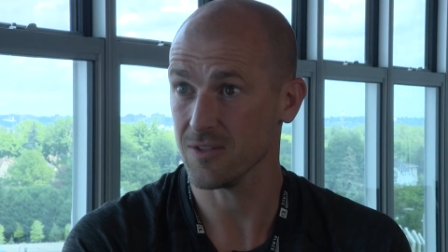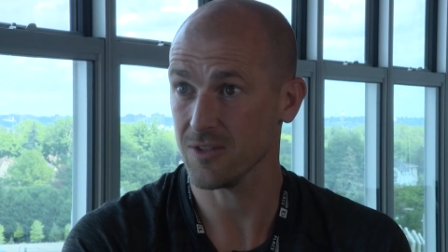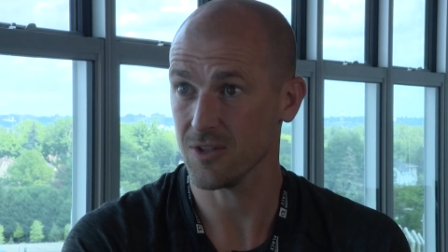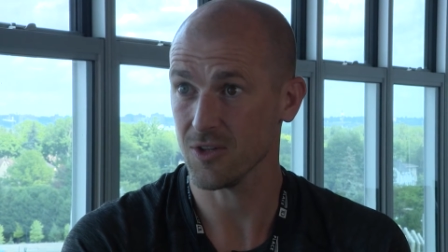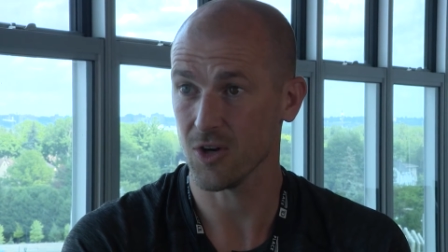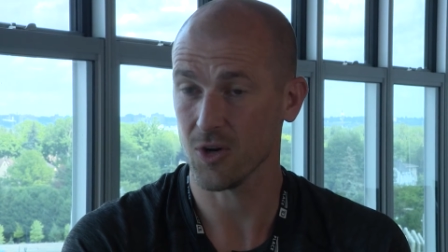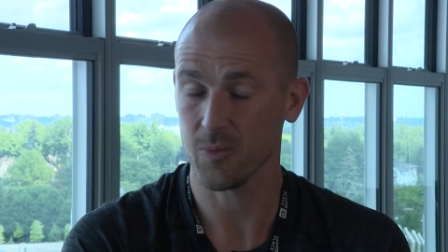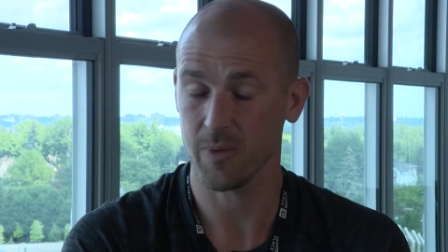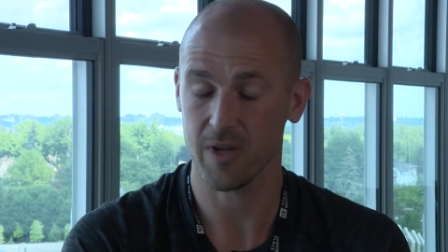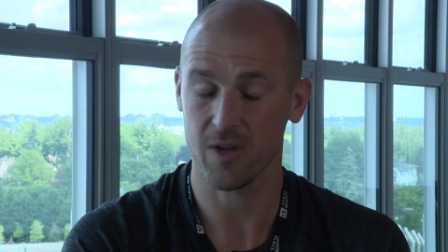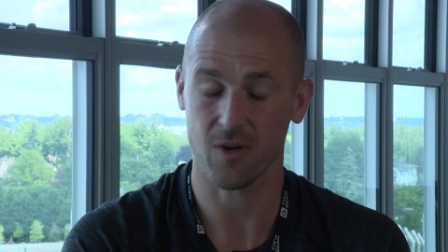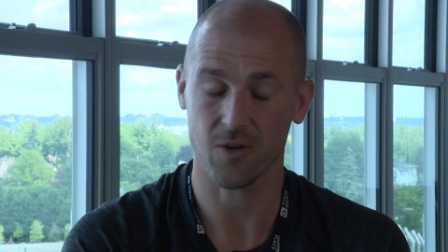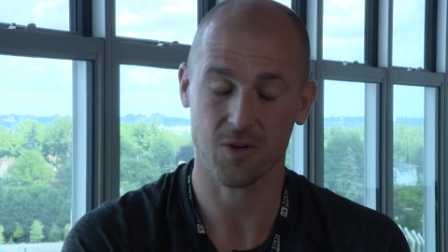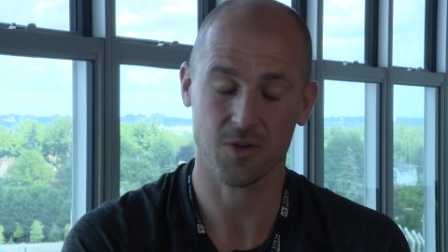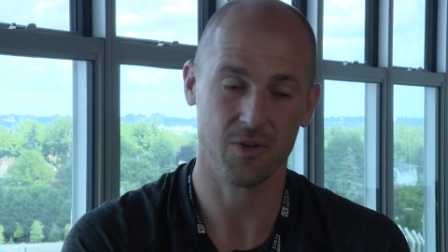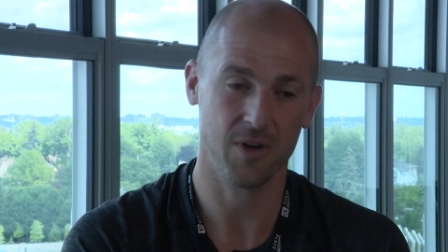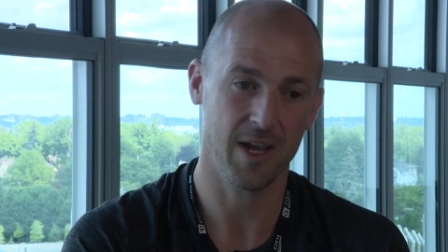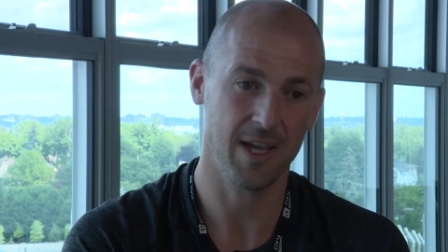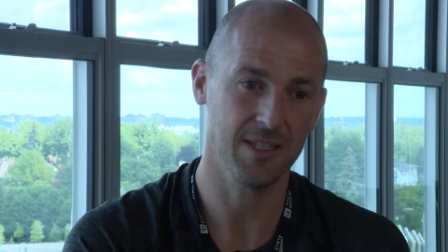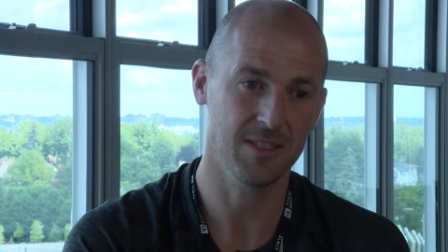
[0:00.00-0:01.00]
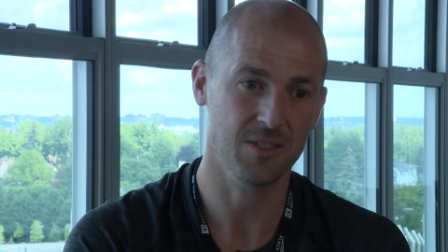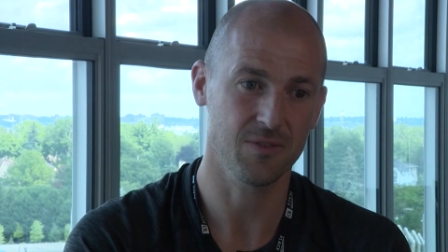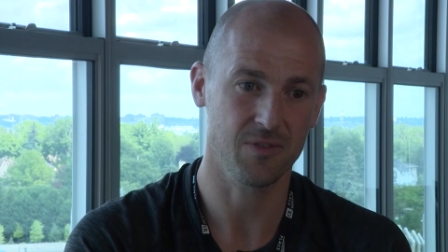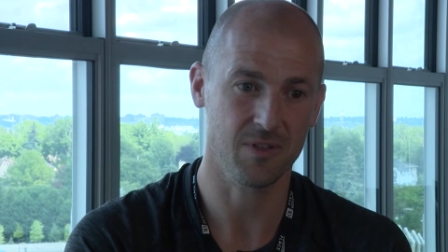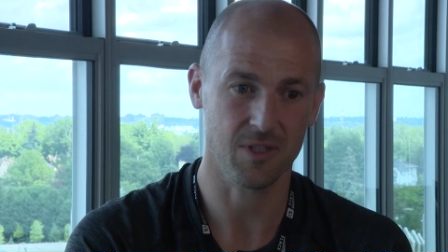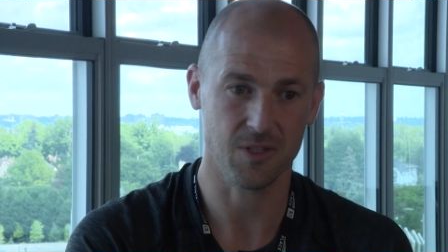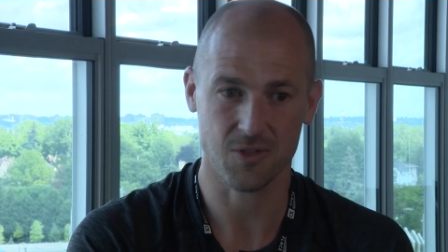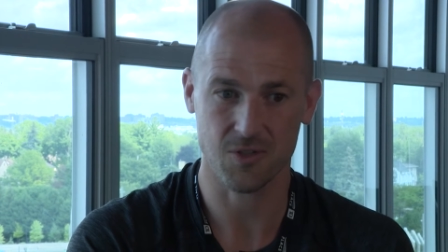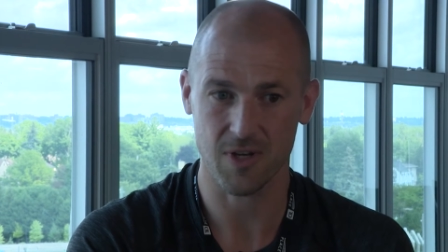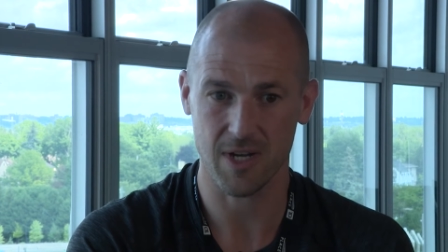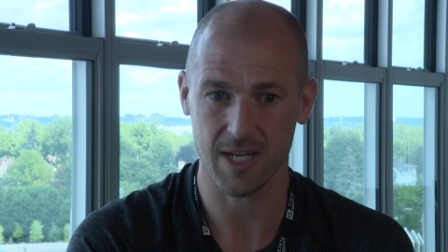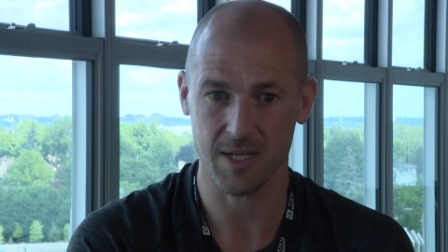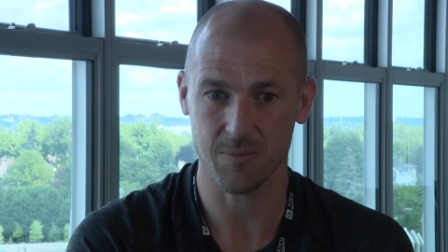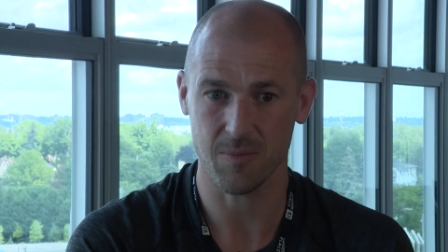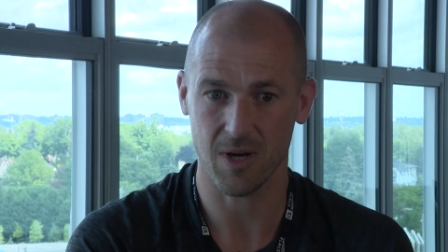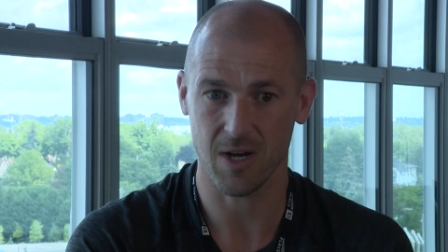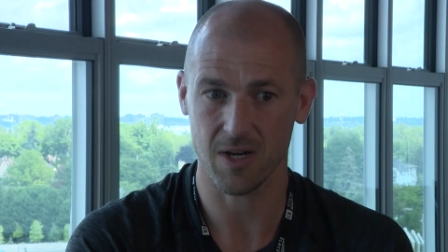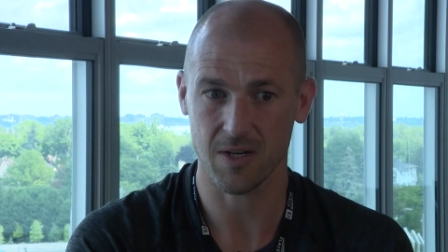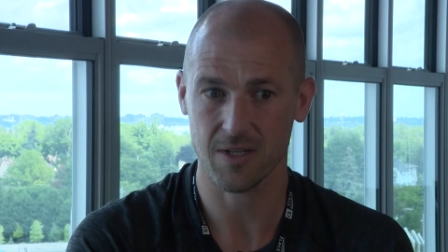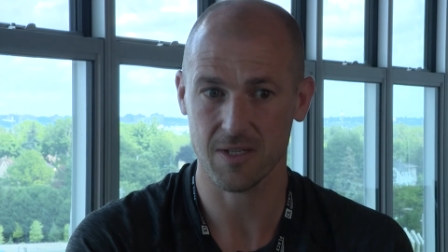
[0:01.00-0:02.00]
and we got creative in the trade
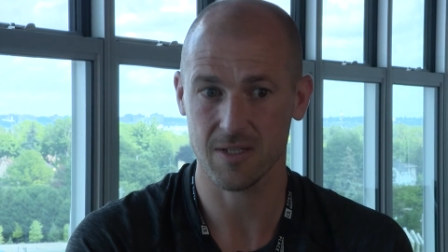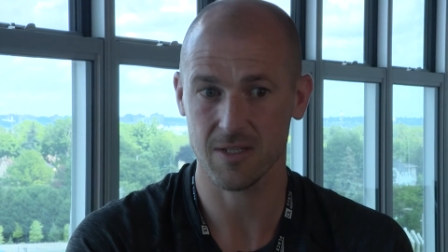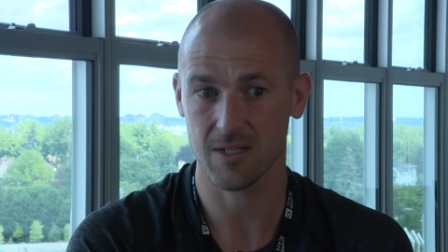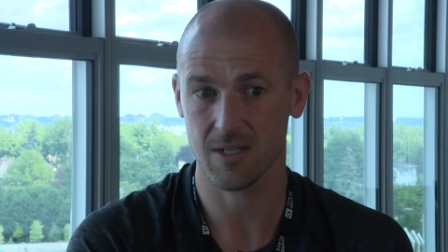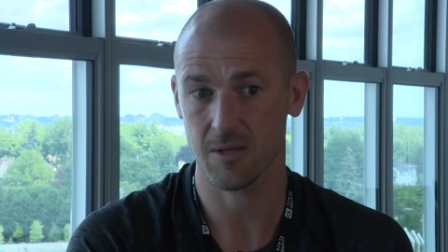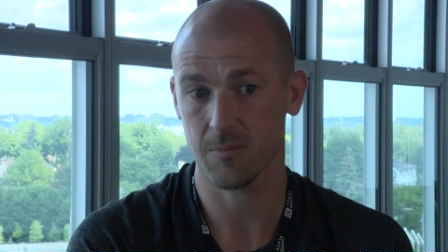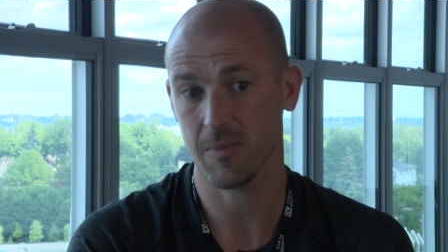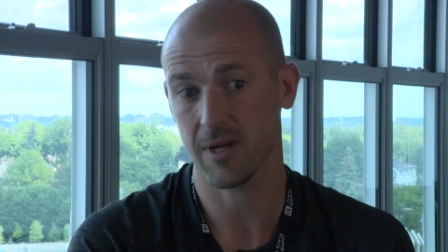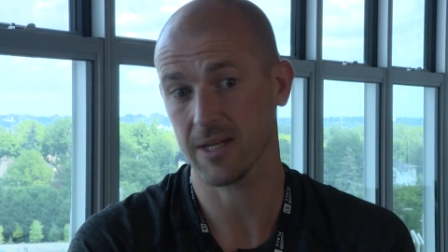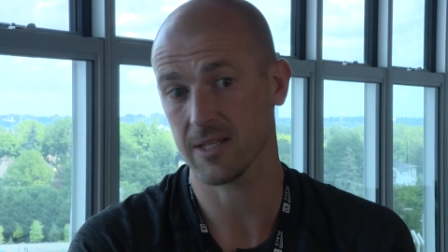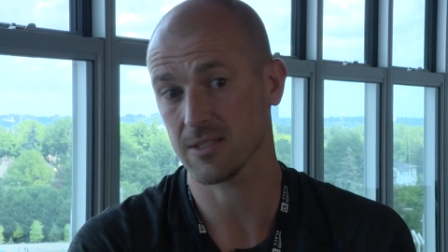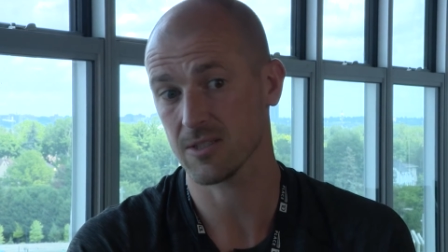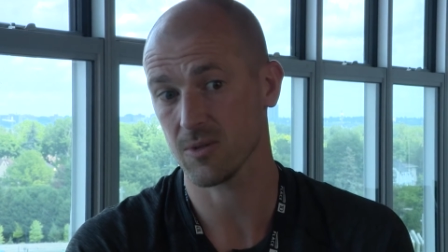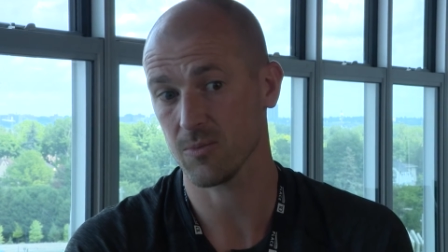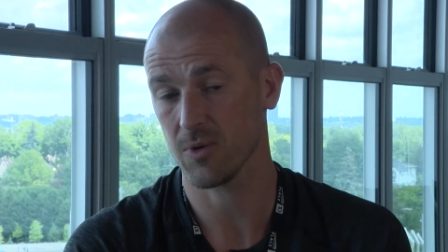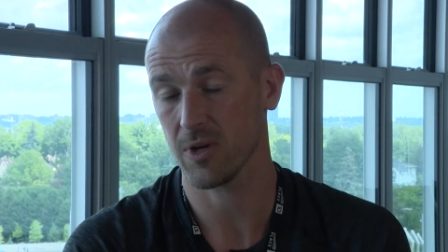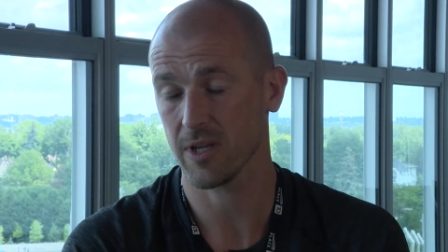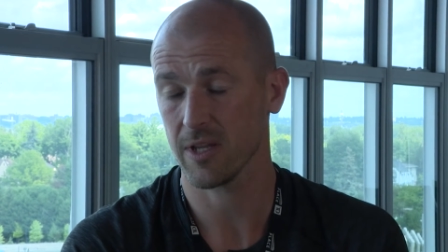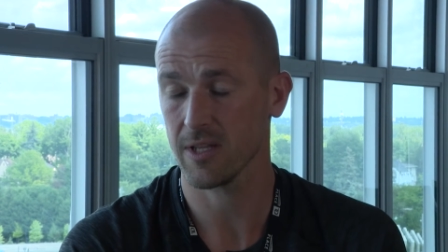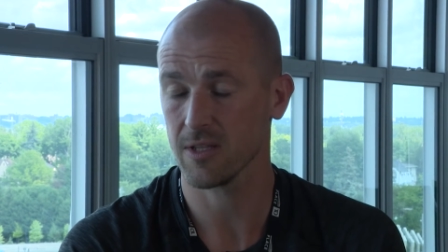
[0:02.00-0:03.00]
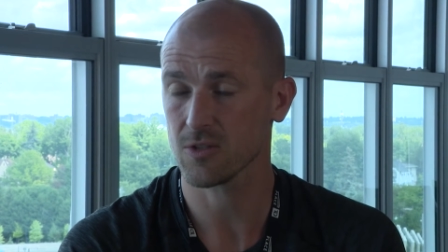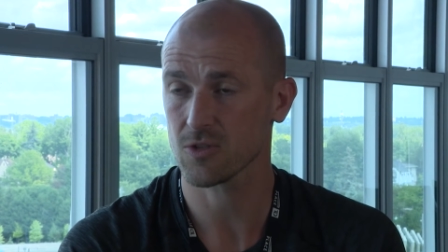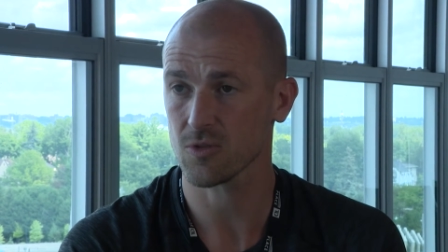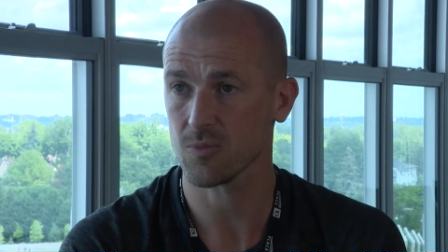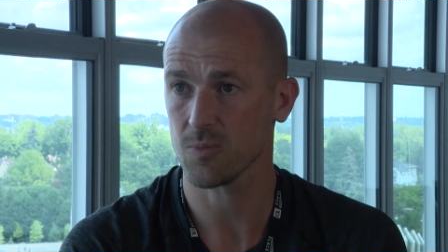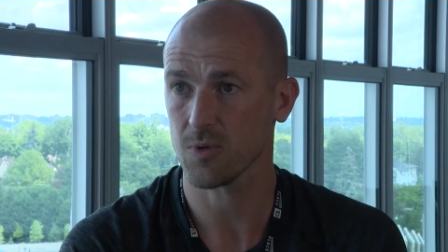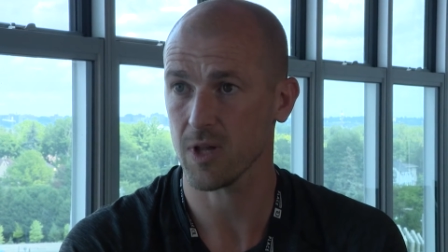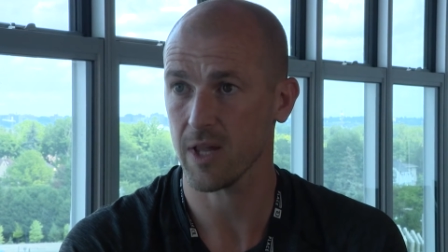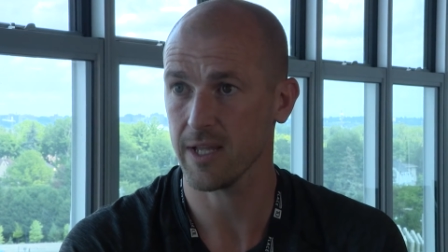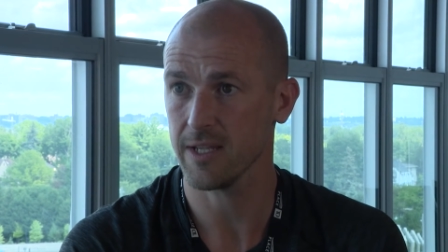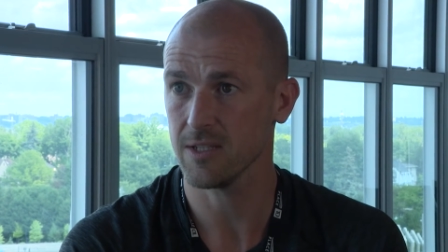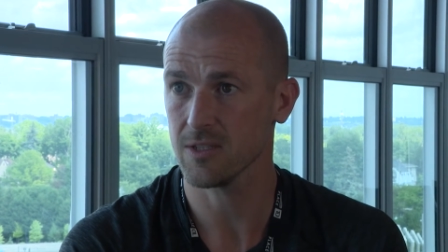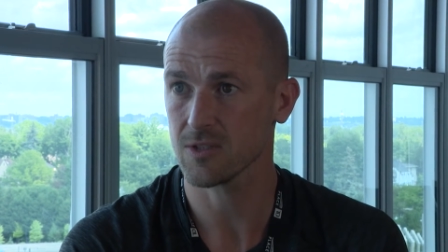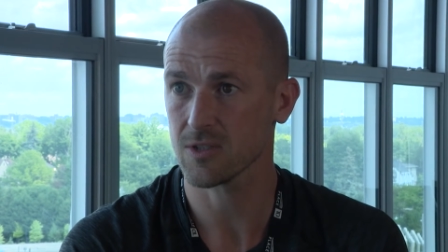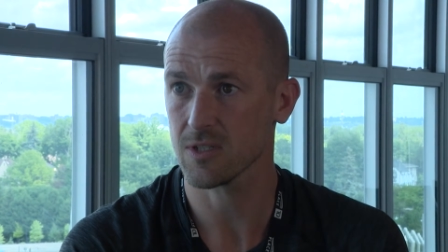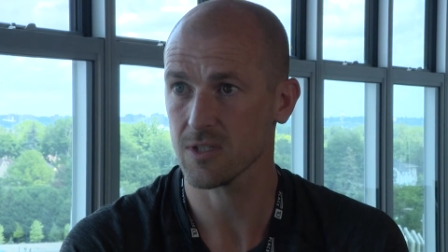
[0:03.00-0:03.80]
market and managed to bring in some players,